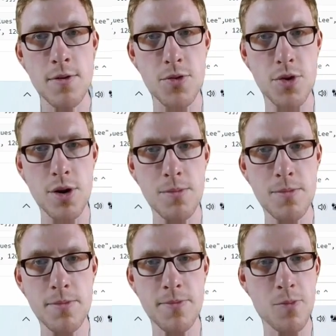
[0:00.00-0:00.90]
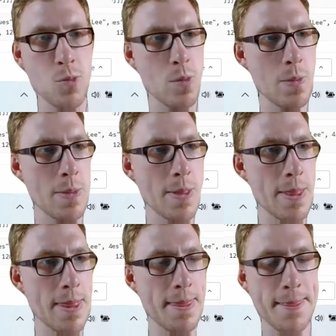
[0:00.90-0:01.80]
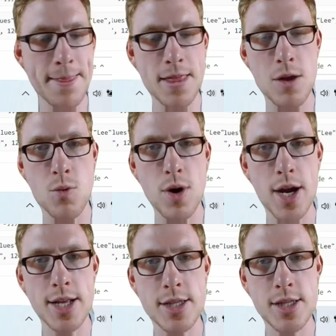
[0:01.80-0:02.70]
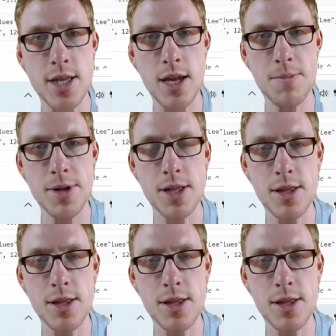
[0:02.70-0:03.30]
From the rights table.